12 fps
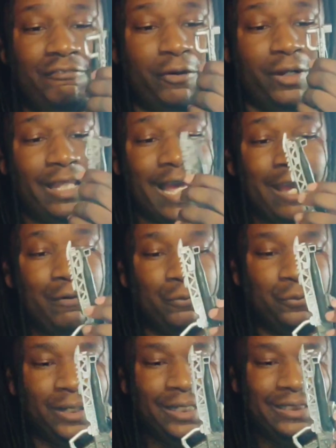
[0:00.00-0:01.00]
for that
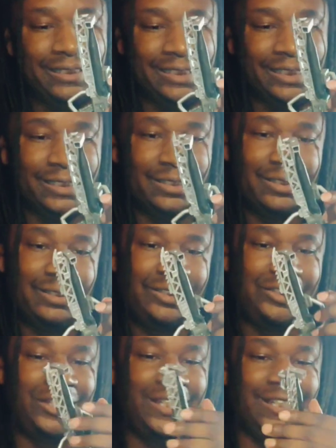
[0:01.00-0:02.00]
reason.
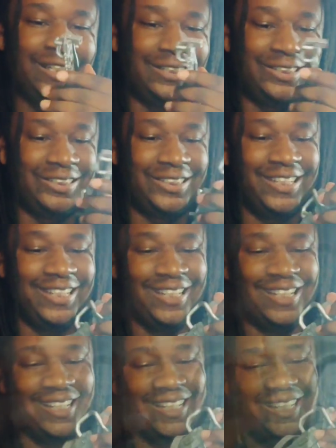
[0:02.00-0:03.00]
Sheesh. Yeah.